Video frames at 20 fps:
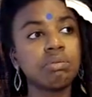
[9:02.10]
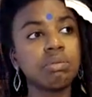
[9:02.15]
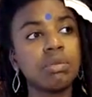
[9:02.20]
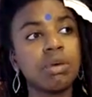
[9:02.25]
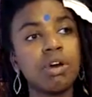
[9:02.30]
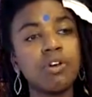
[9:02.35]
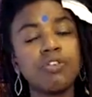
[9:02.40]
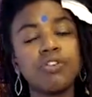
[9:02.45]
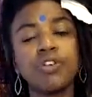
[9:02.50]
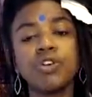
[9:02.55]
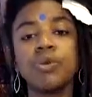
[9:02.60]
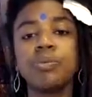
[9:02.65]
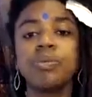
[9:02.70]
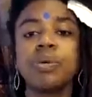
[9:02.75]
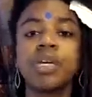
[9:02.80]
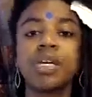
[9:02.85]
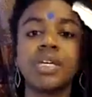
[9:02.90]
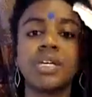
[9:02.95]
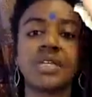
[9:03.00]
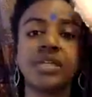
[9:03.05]
a few
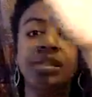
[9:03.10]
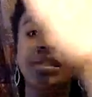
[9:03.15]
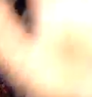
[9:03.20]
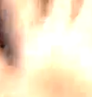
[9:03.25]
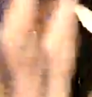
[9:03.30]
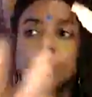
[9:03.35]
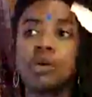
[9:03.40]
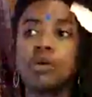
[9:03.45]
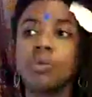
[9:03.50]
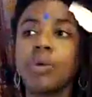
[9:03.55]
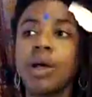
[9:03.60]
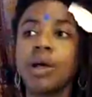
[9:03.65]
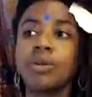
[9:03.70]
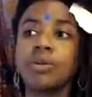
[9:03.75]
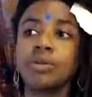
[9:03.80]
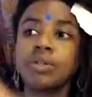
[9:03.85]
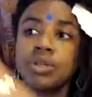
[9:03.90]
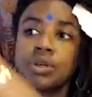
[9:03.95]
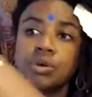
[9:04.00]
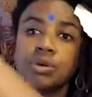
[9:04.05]
beings sitting
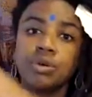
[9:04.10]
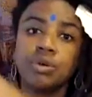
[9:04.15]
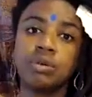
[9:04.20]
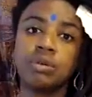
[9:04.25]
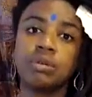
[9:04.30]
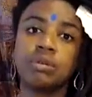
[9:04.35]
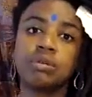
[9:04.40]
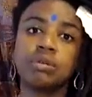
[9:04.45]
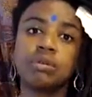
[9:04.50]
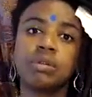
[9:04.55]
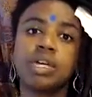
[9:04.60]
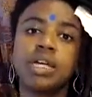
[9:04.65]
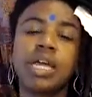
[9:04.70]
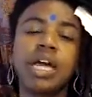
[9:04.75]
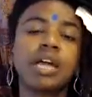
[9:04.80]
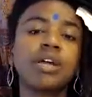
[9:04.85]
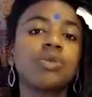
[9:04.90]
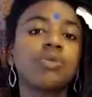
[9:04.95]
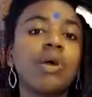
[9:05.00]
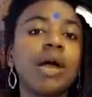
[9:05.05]
around you, like
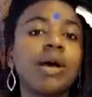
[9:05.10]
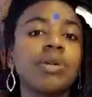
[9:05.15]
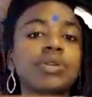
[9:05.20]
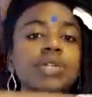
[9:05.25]
at a round